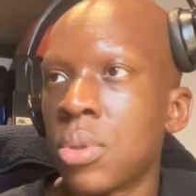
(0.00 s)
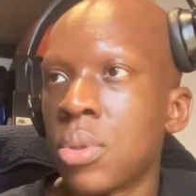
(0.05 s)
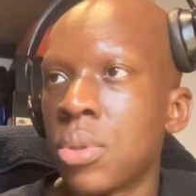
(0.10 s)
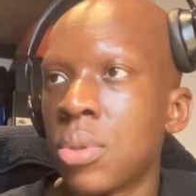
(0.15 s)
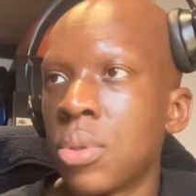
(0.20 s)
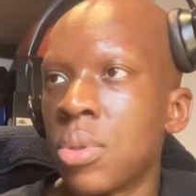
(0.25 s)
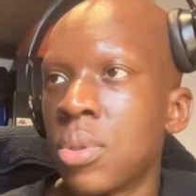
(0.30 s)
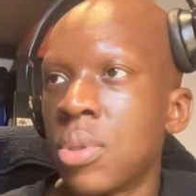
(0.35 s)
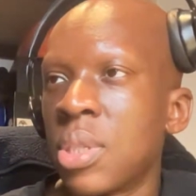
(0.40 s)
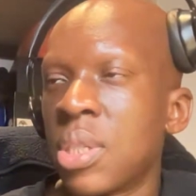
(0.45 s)

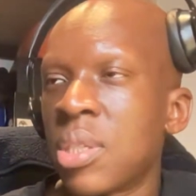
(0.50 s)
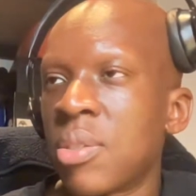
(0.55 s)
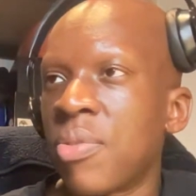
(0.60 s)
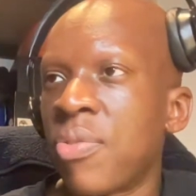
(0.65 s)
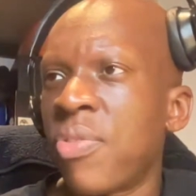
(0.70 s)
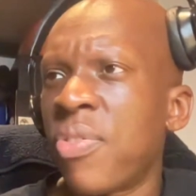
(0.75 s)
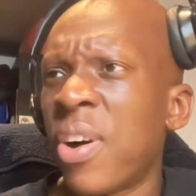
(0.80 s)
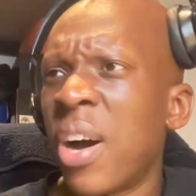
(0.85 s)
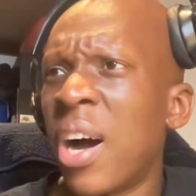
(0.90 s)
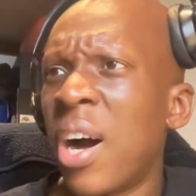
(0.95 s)
And there's a
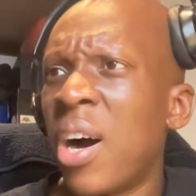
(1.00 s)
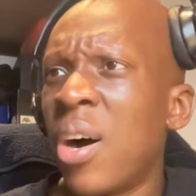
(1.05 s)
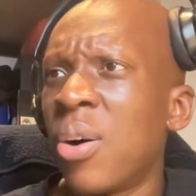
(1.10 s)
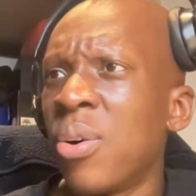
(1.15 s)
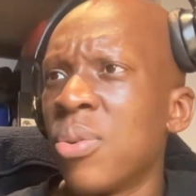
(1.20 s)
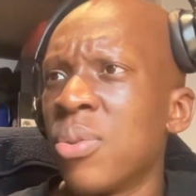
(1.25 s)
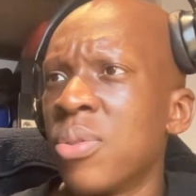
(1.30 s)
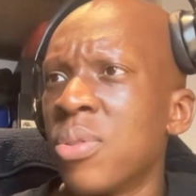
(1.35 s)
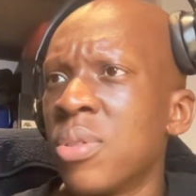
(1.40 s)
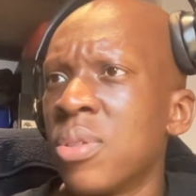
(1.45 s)

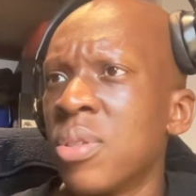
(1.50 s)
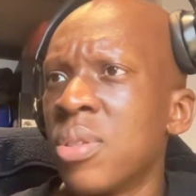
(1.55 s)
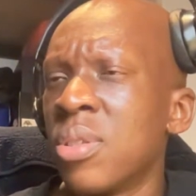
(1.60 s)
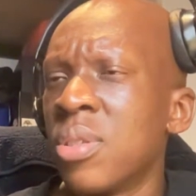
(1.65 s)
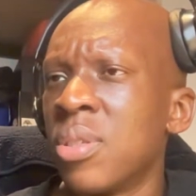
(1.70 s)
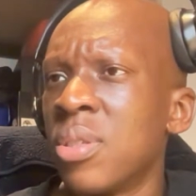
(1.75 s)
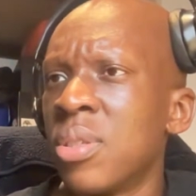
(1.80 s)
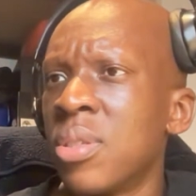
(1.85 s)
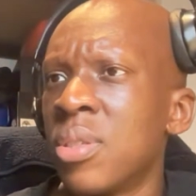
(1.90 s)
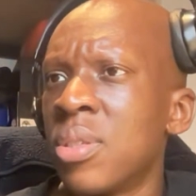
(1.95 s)
foul.
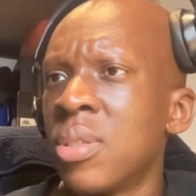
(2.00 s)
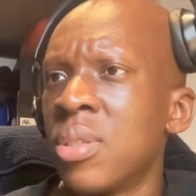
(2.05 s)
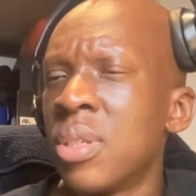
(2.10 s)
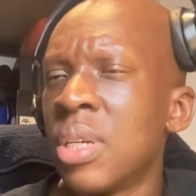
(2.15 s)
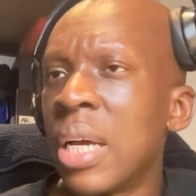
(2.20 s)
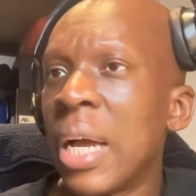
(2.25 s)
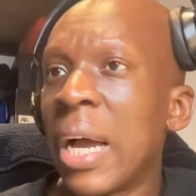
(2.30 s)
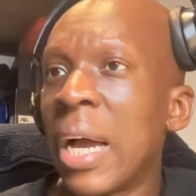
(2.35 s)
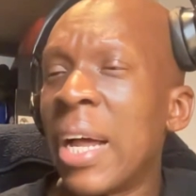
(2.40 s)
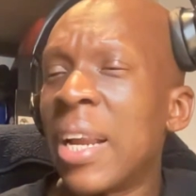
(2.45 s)

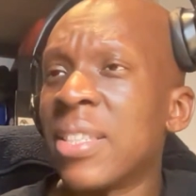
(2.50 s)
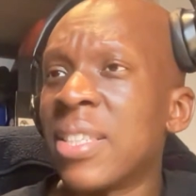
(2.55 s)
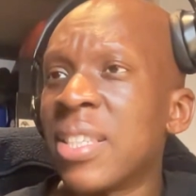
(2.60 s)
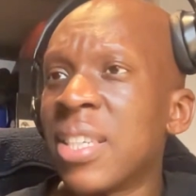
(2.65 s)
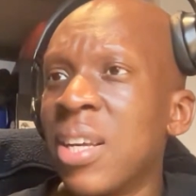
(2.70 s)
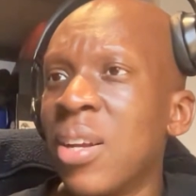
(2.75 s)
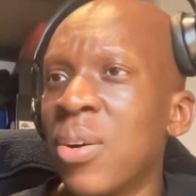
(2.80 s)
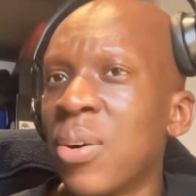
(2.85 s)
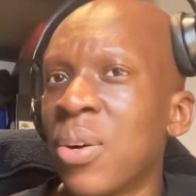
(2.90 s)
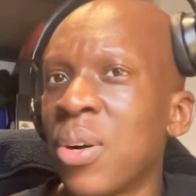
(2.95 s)
And it's a
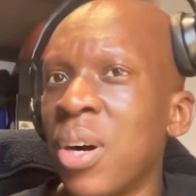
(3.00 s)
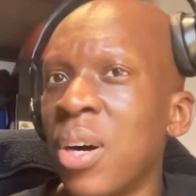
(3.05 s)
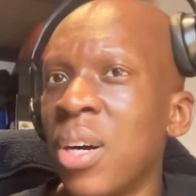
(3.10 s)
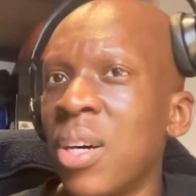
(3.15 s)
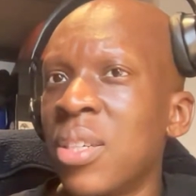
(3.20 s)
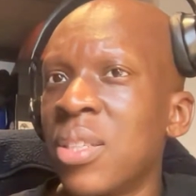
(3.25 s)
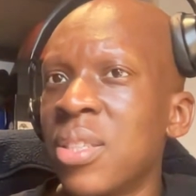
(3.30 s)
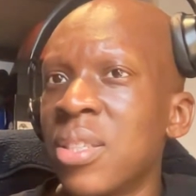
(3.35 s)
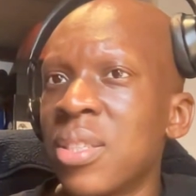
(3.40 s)
yellow card